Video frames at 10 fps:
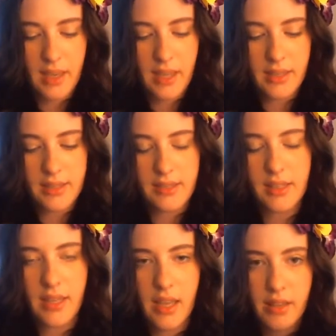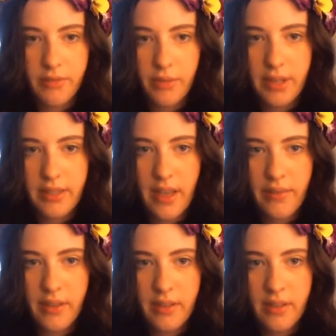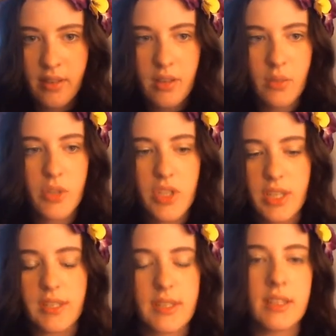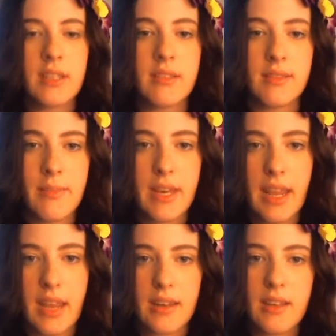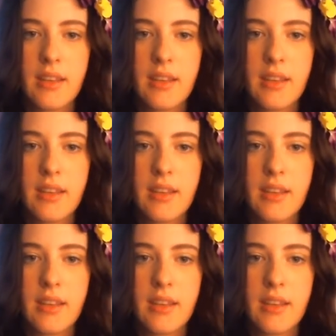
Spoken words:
And this is in the color 47, which is Lemonade,